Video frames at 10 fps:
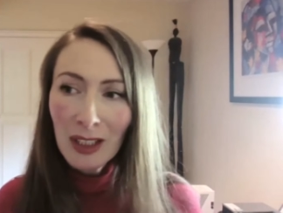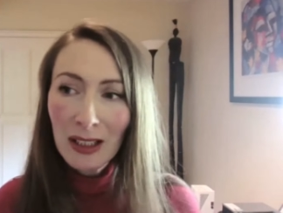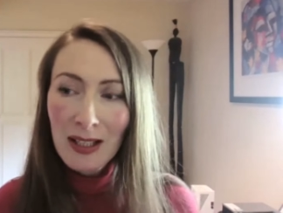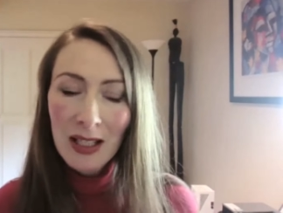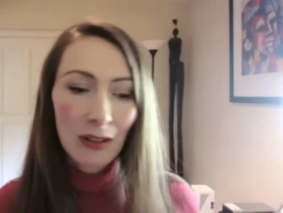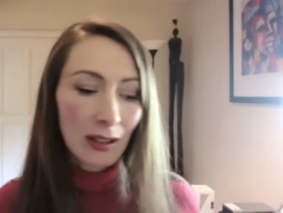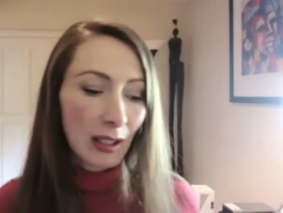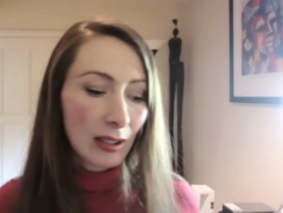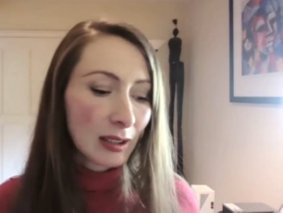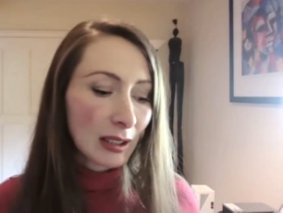and stuff like
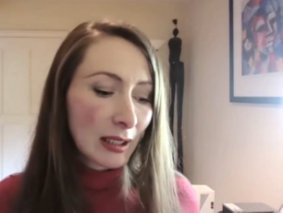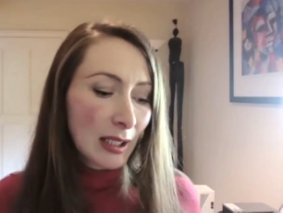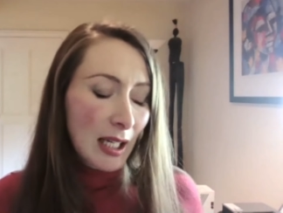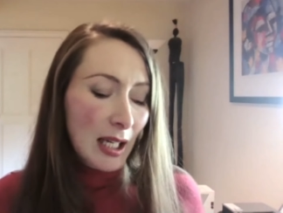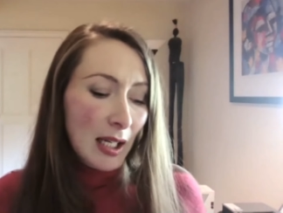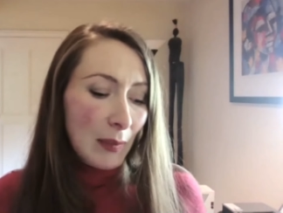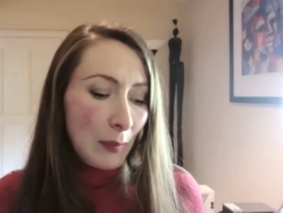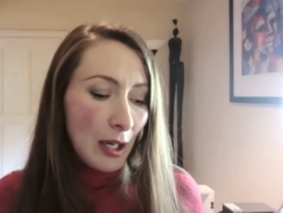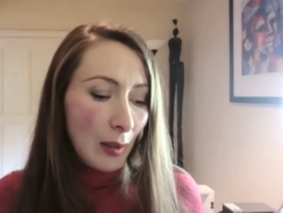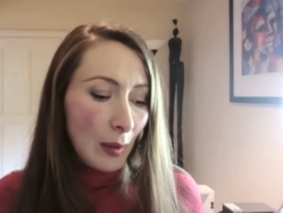that.
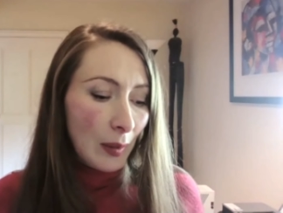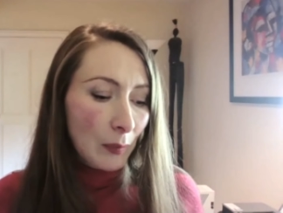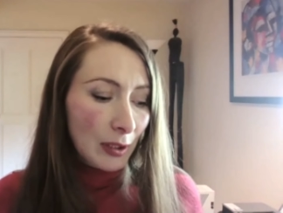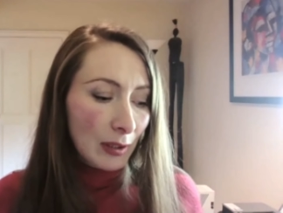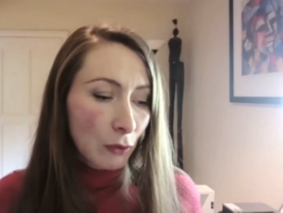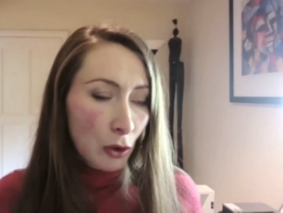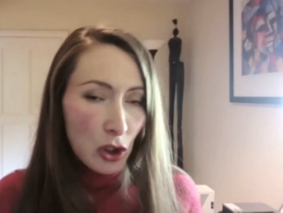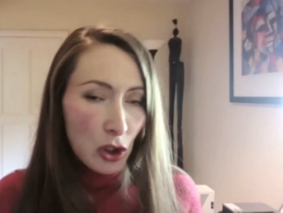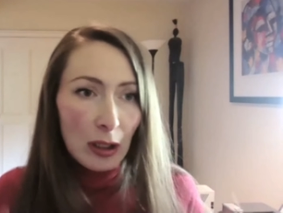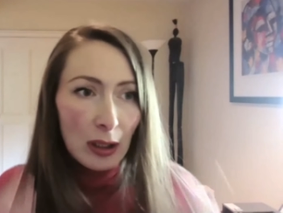But
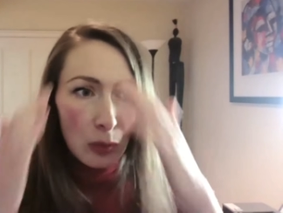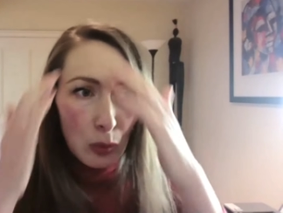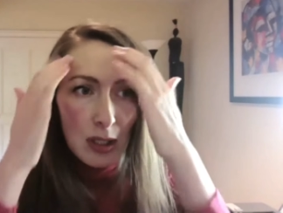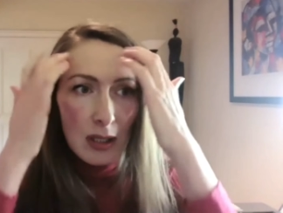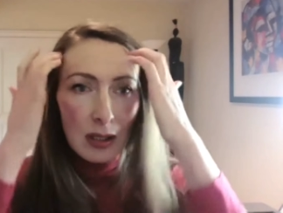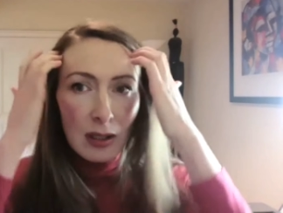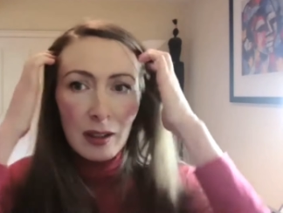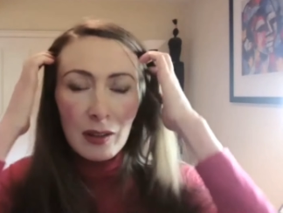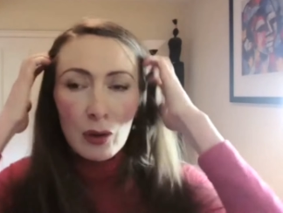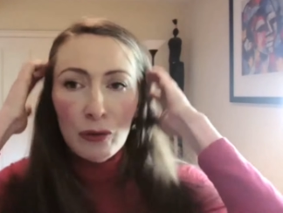unfortunately, it was
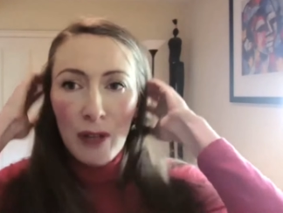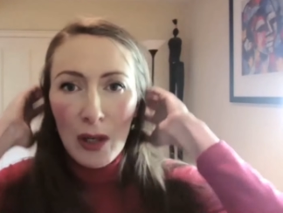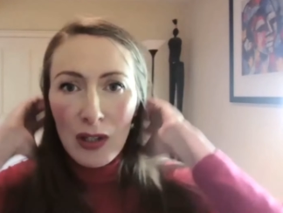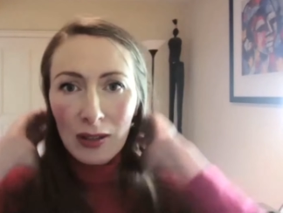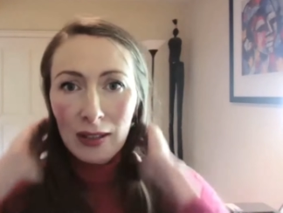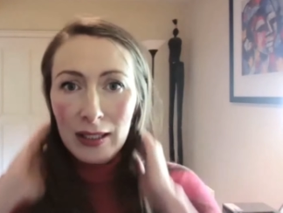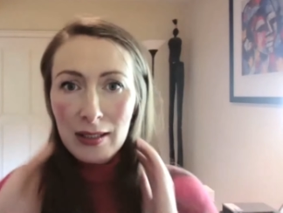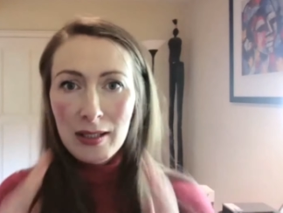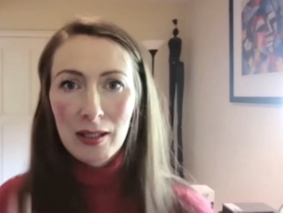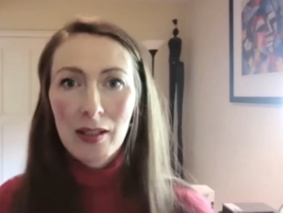
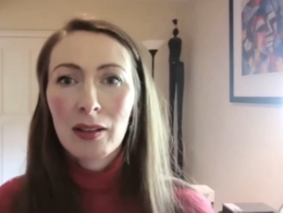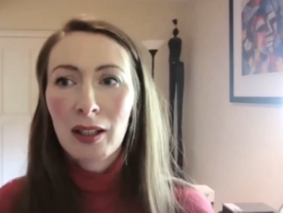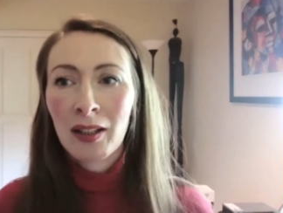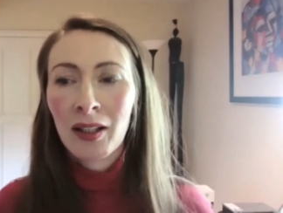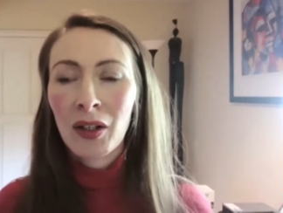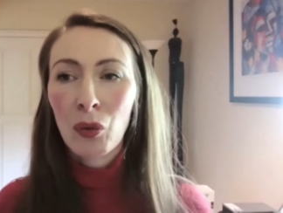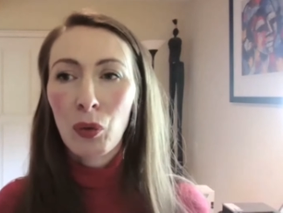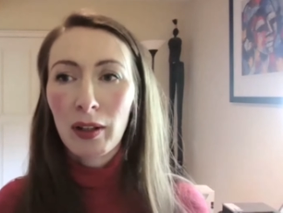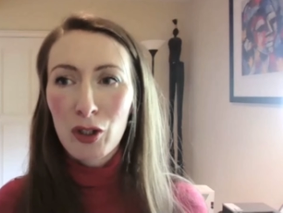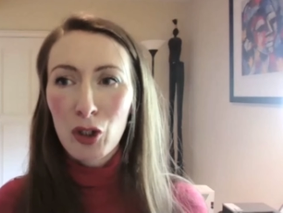2019
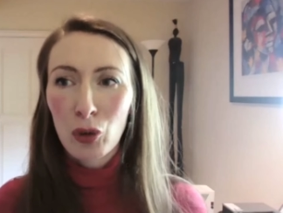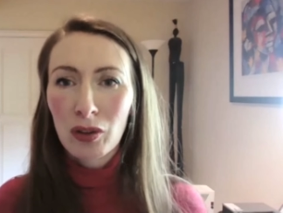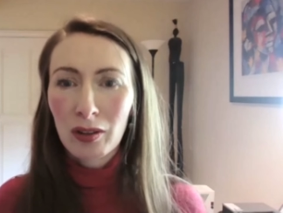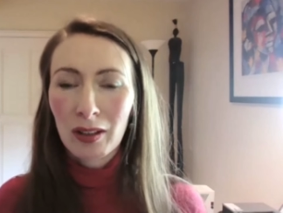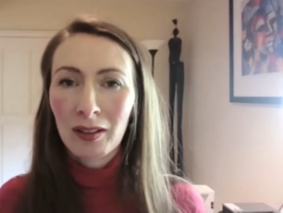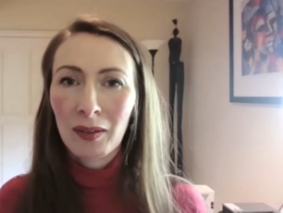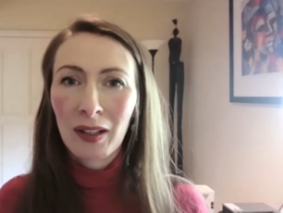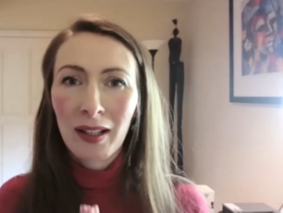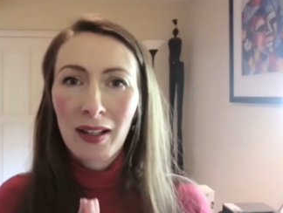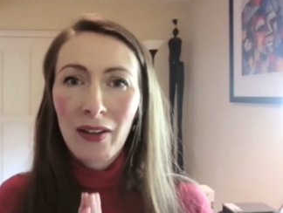when certain
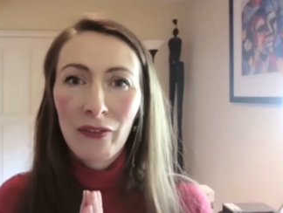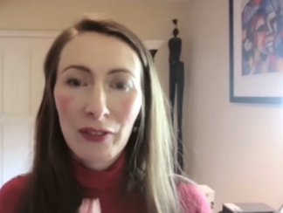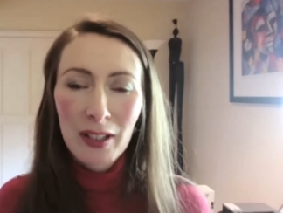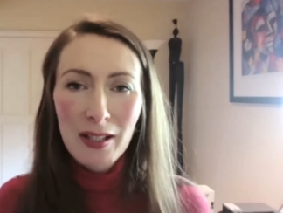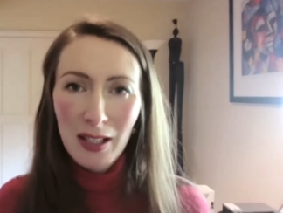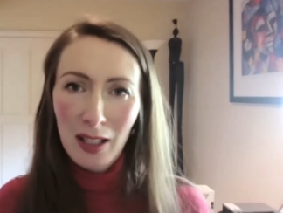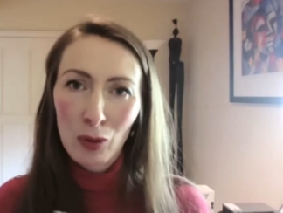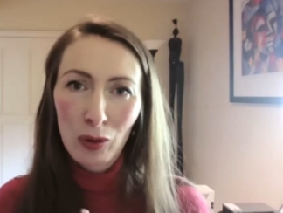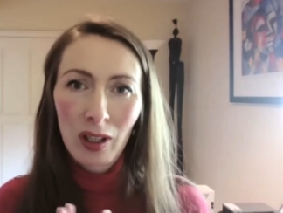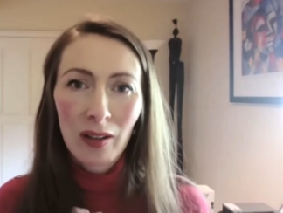things came
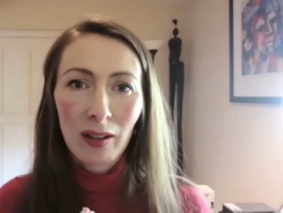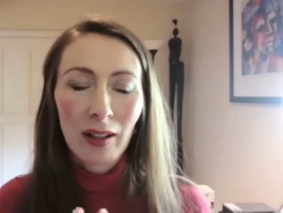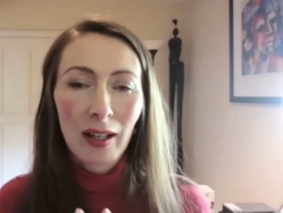together.